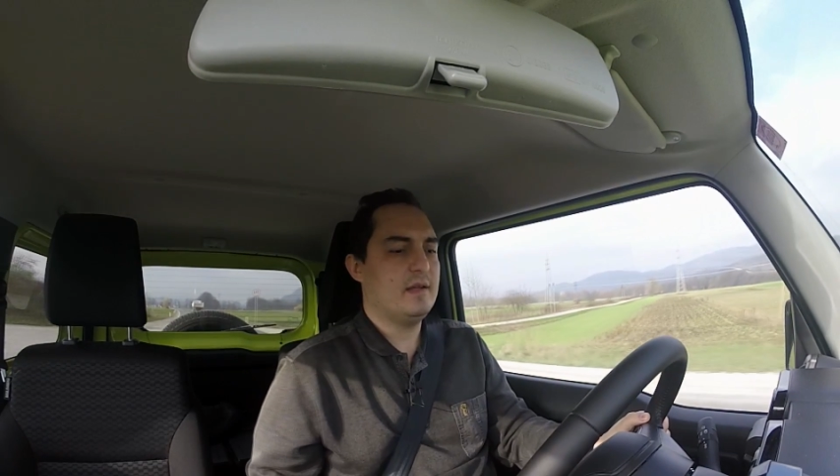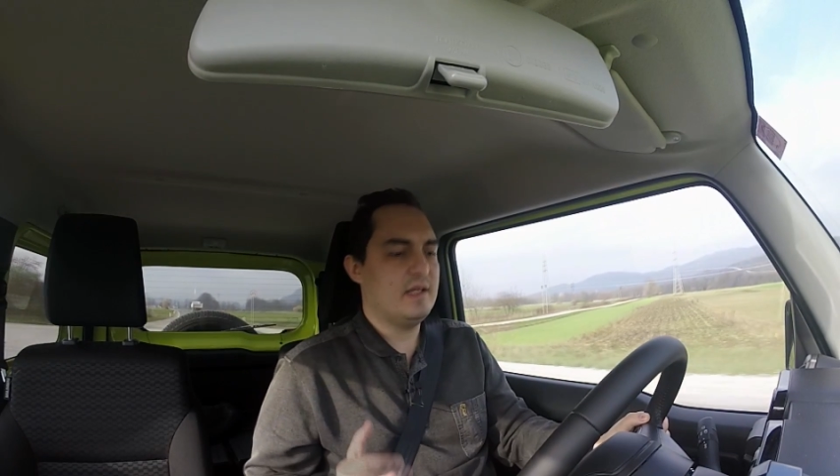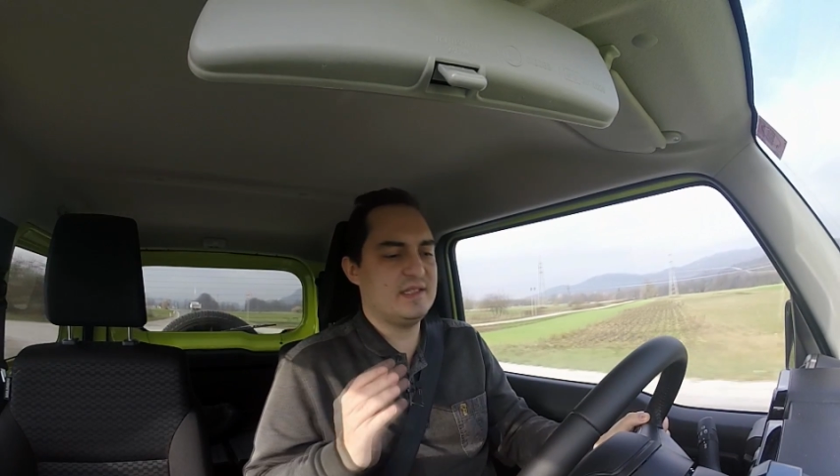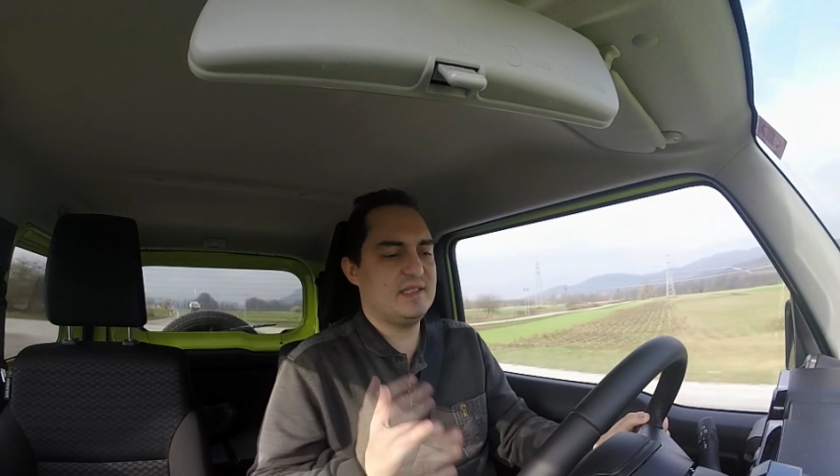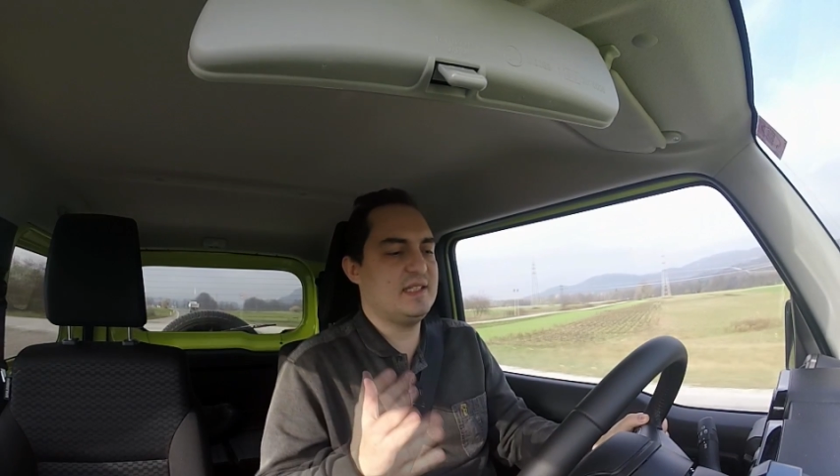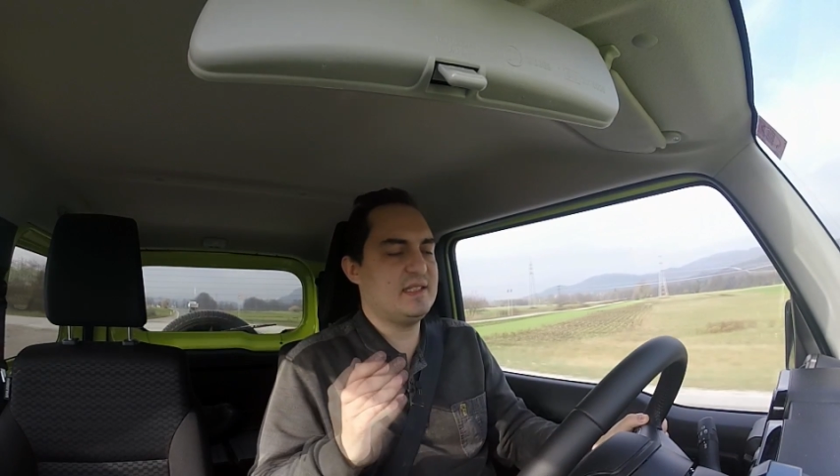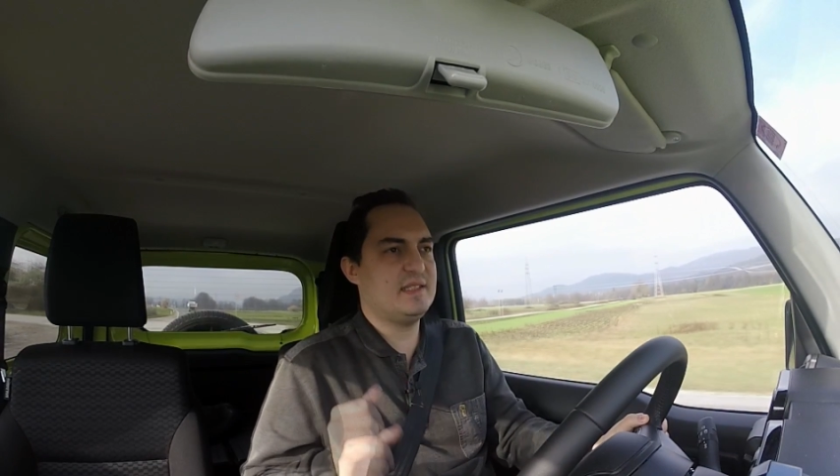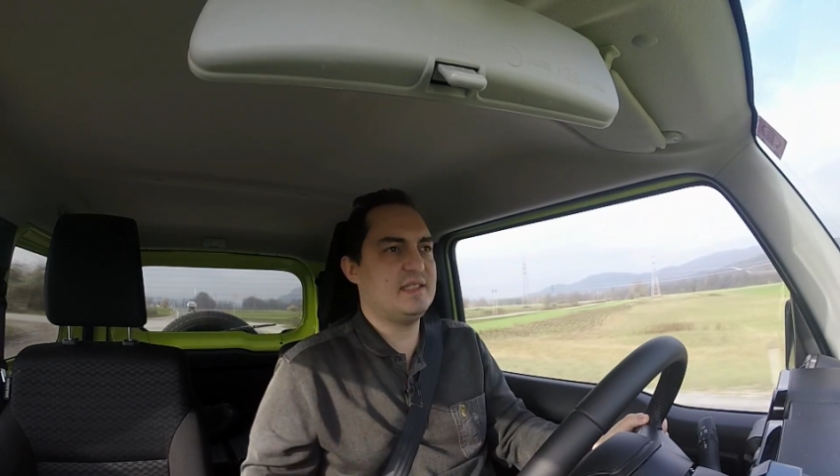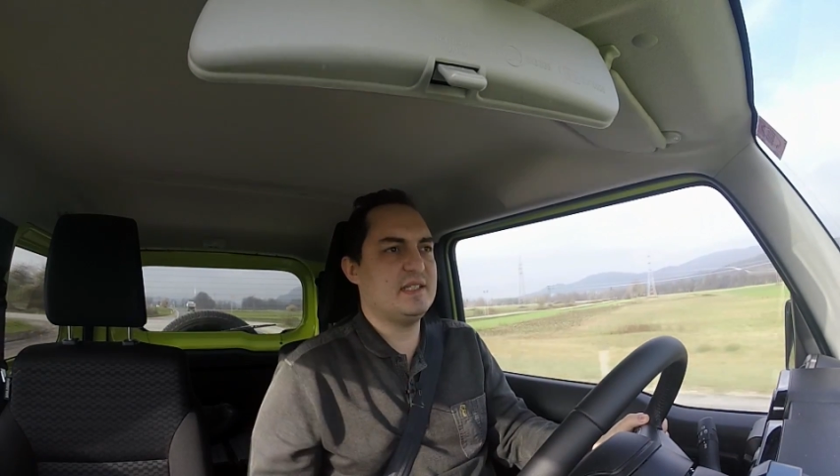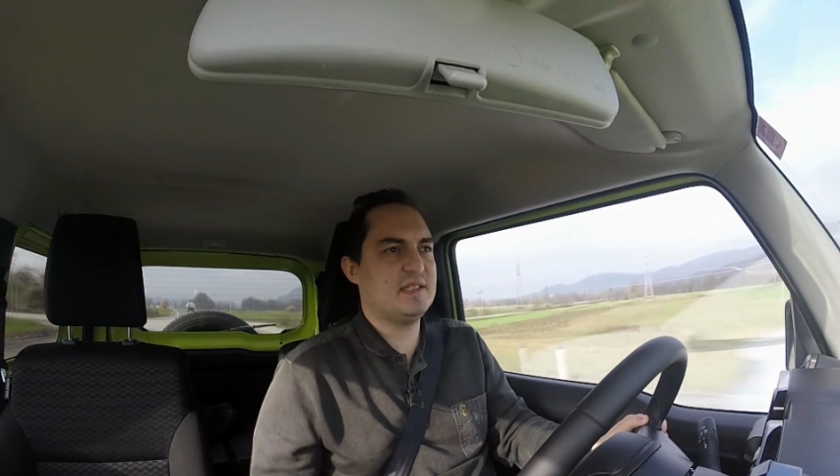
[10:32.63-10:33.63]

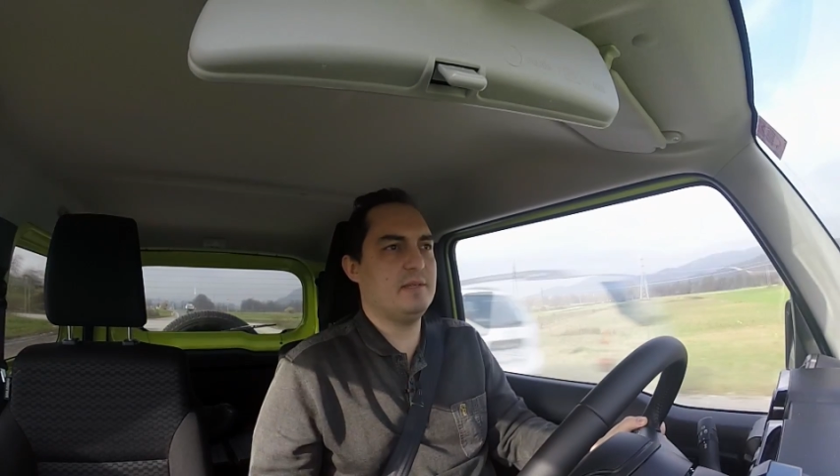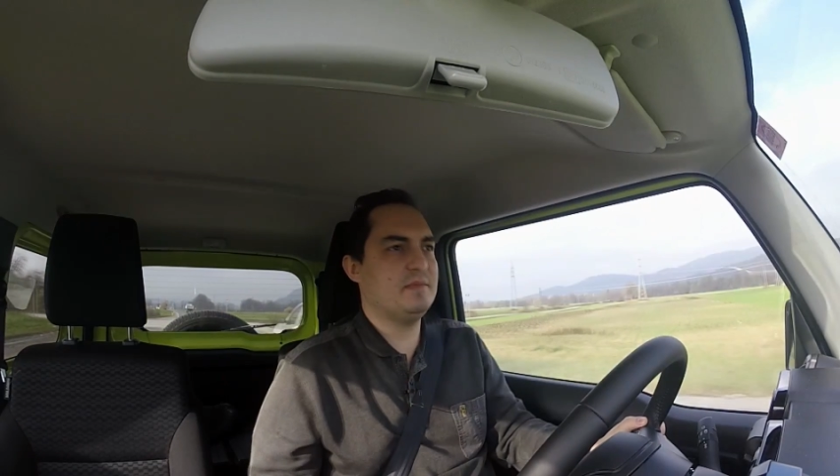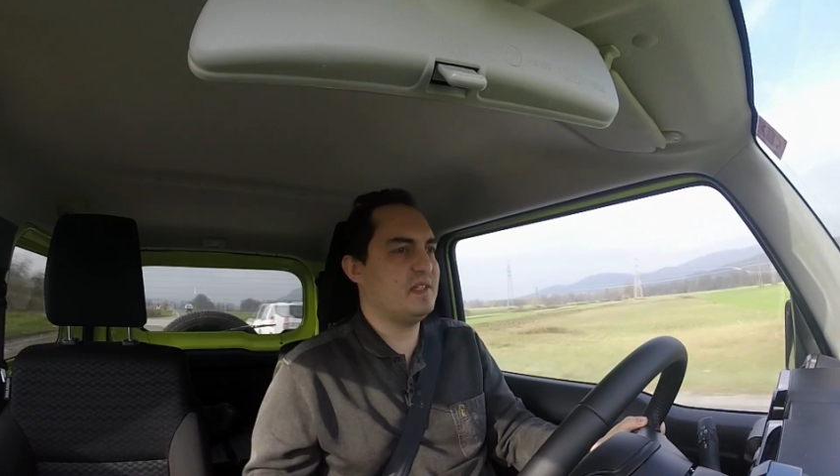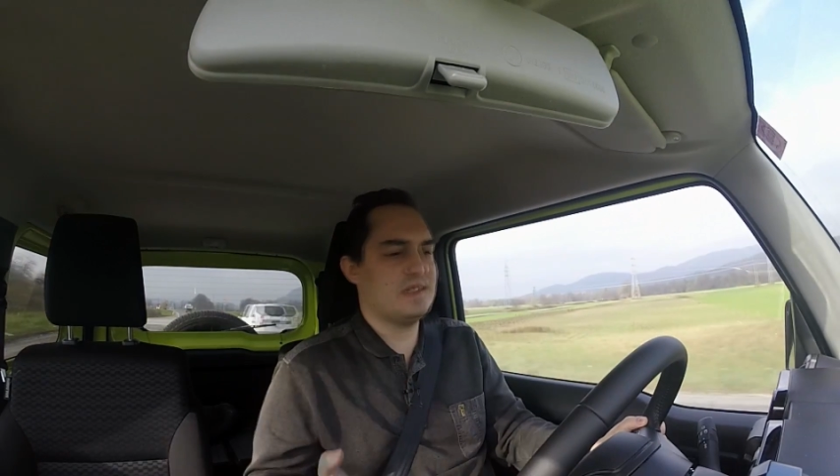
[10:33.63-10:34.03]
assist systems.